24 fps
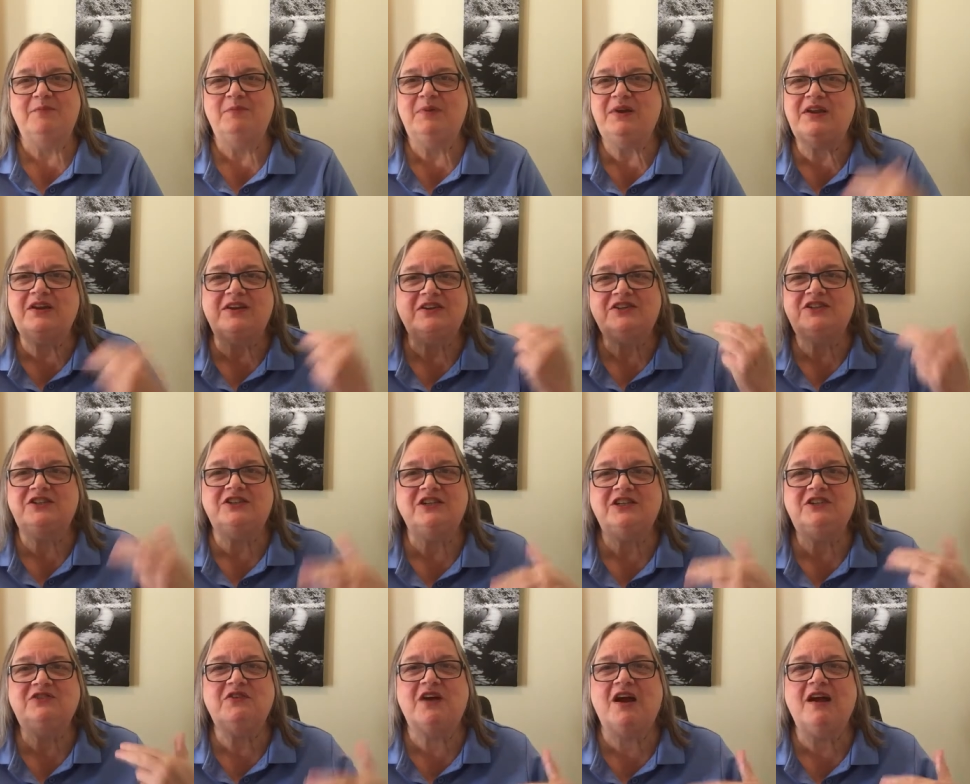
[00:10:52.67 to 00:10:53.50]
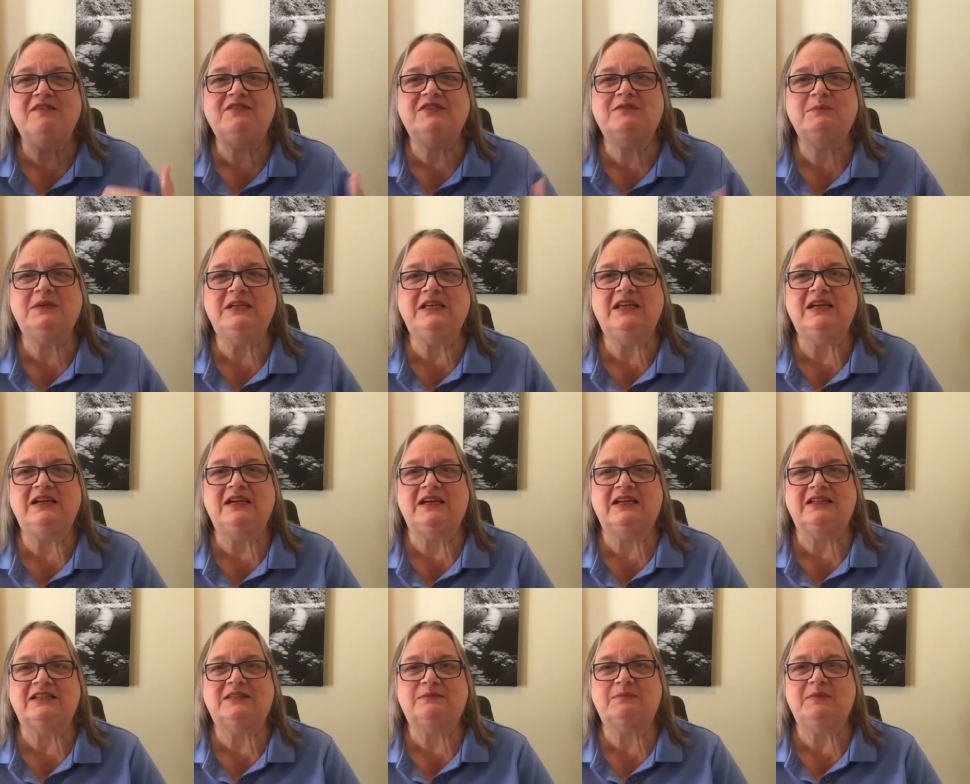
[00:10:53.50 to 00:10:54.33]
because she drives me
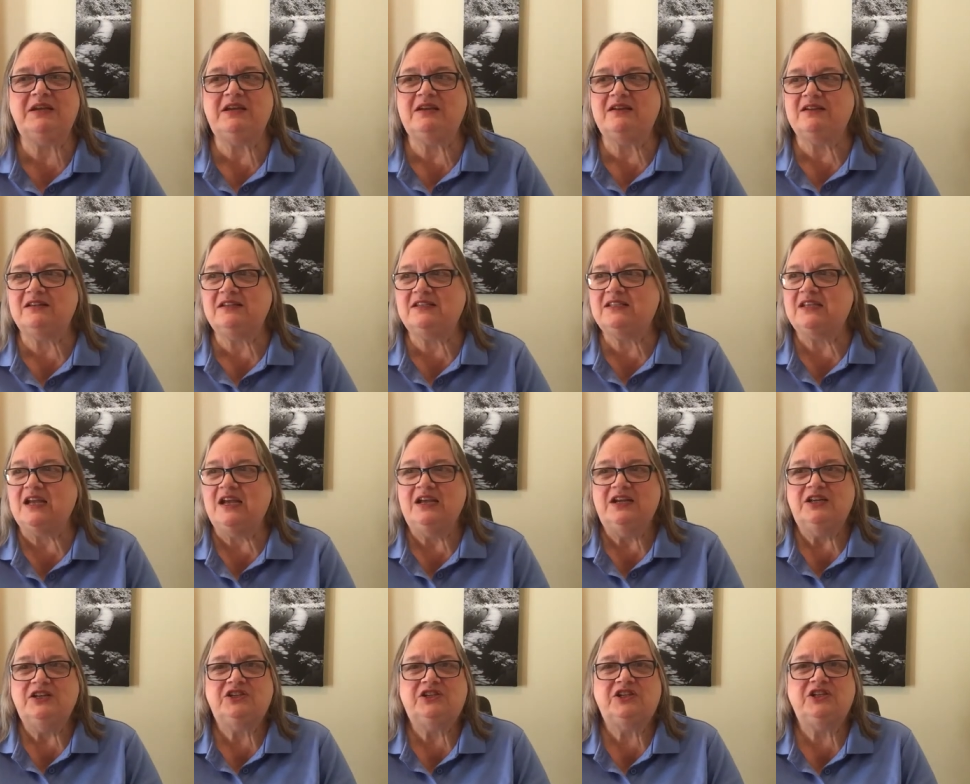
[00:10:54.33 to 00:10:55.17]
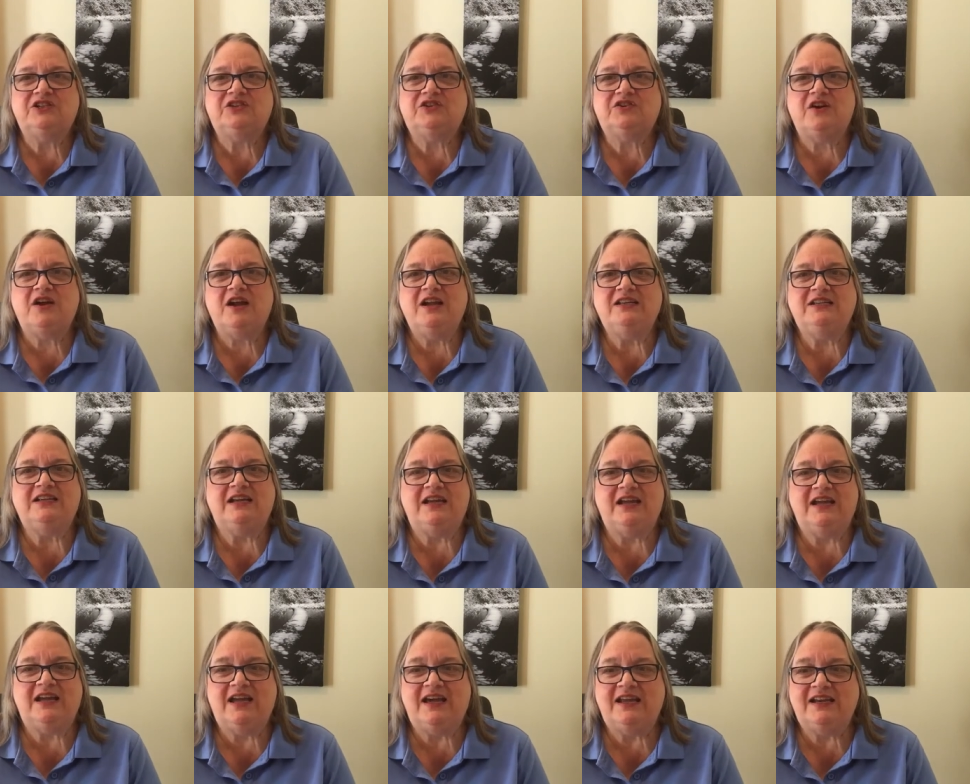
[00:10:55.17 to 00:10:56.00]
nuts, because she's trying to
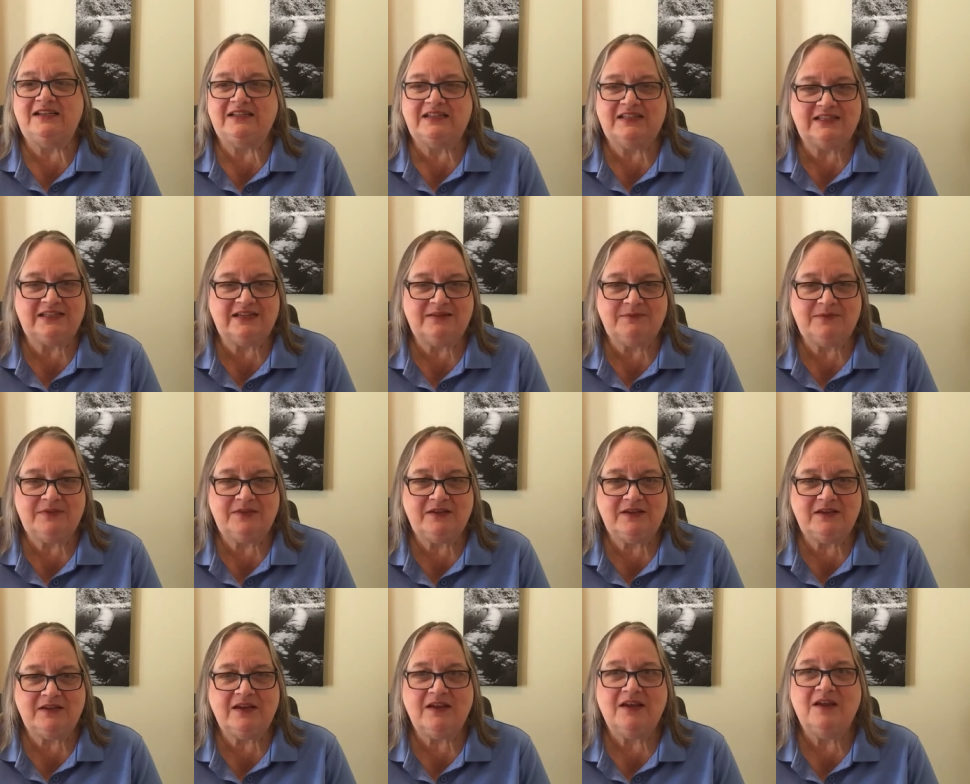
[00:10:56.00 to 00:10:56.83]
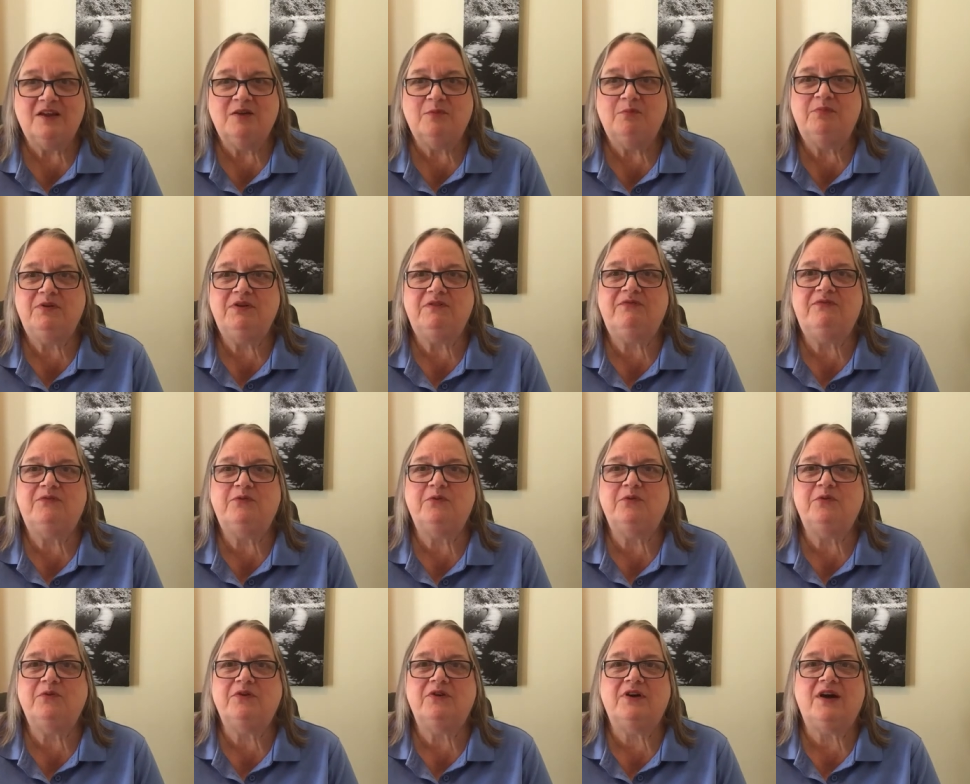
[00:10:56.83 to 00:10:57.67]
edit something
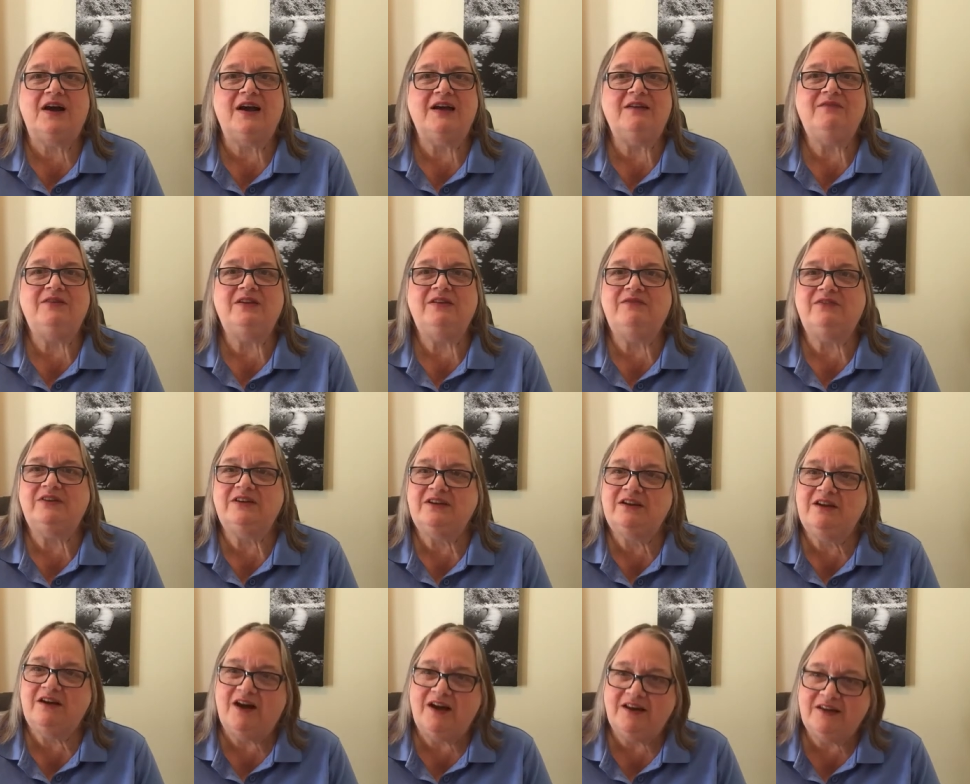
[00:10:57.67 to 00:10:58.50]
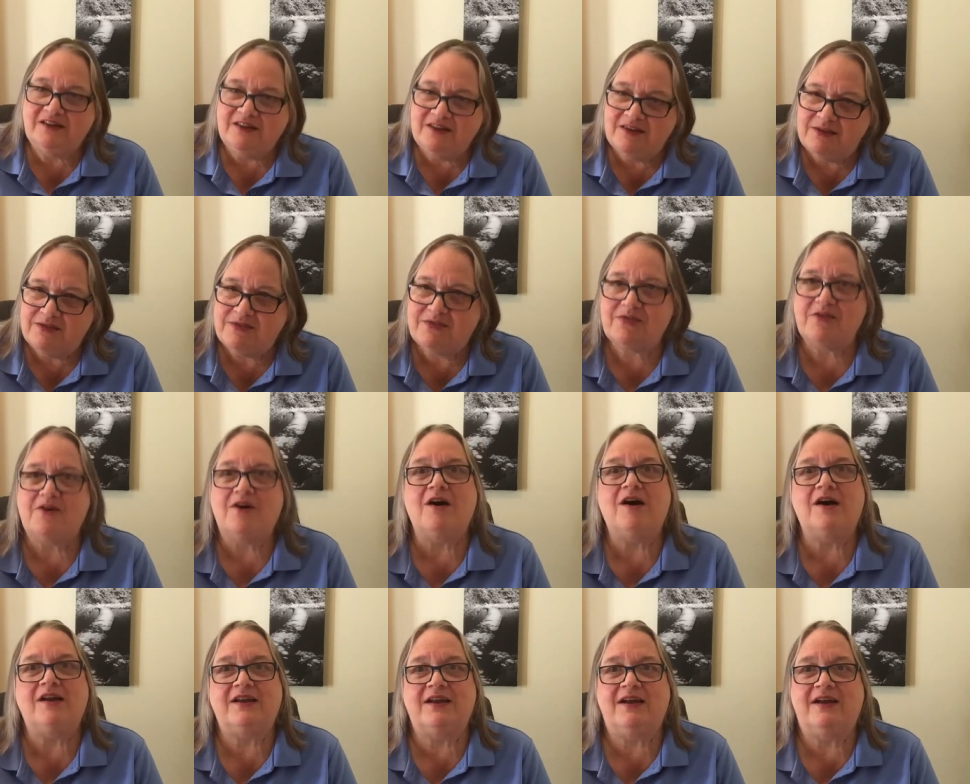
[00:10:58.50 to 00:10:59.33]
before I've even gotten the
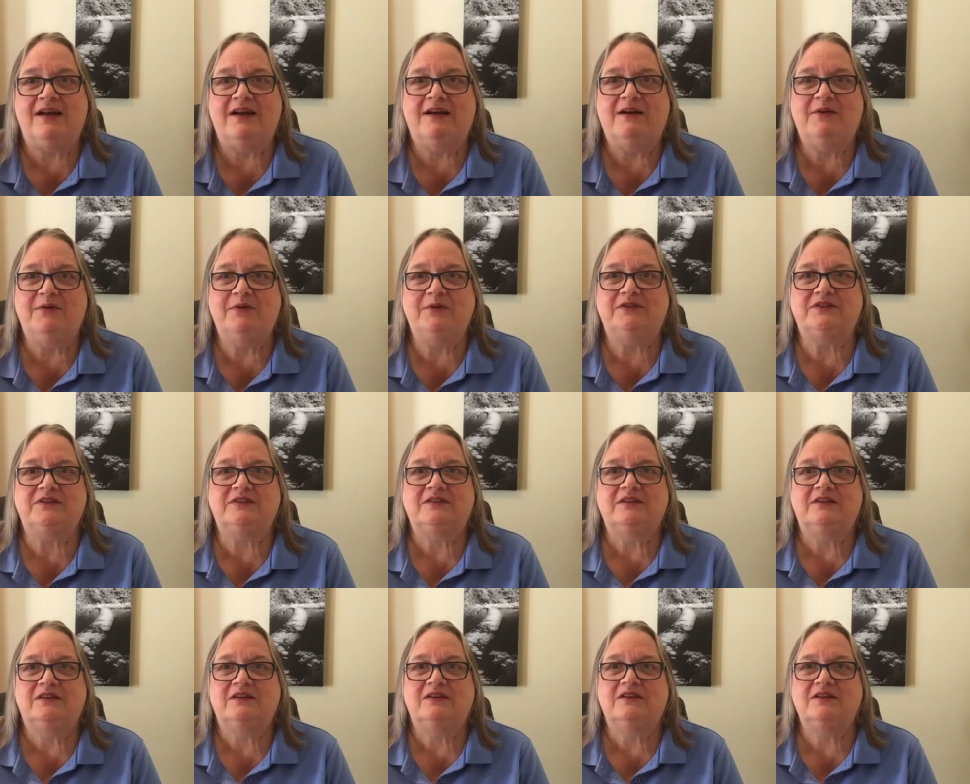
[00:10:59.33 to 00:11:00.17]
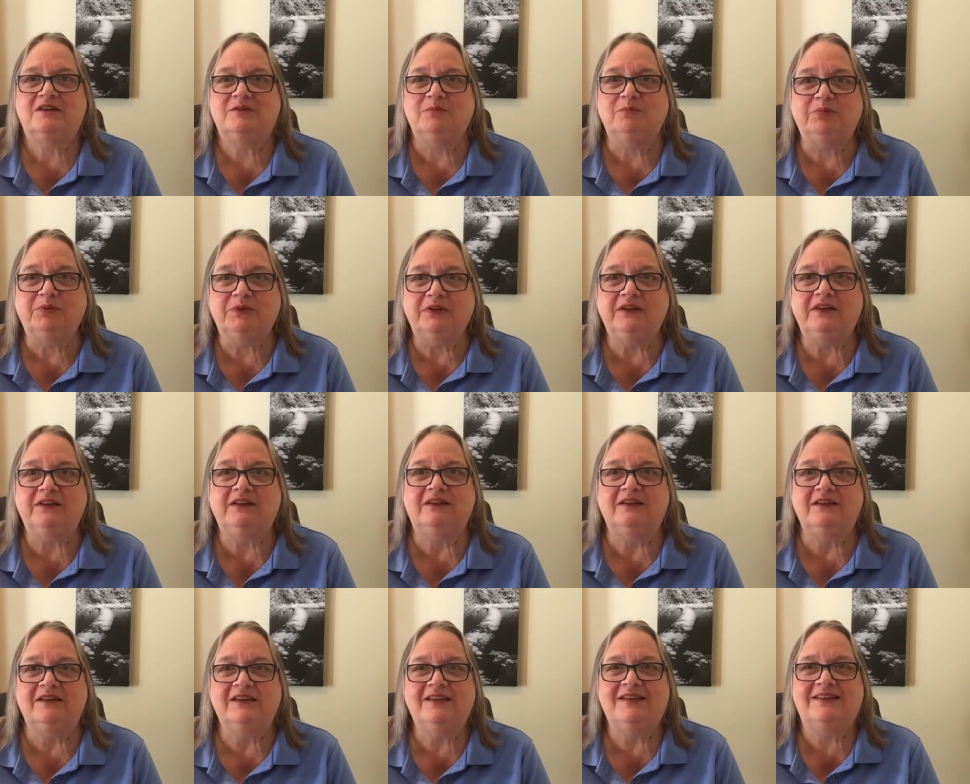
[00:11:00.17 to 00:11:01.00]
thought out
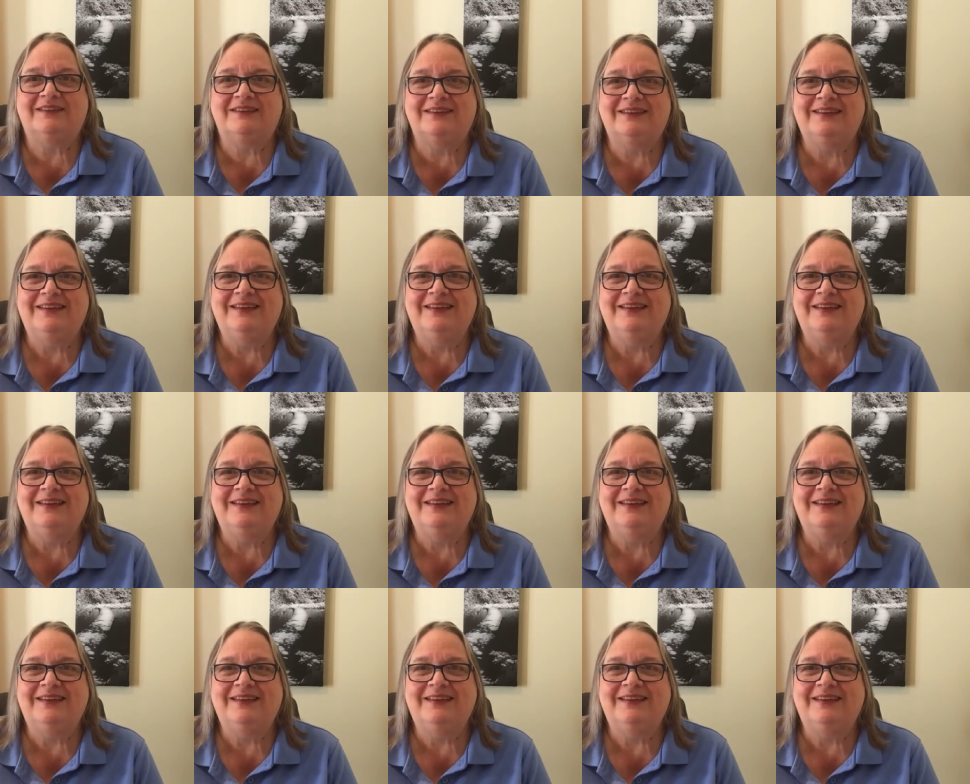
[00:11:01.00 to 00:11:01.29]
completely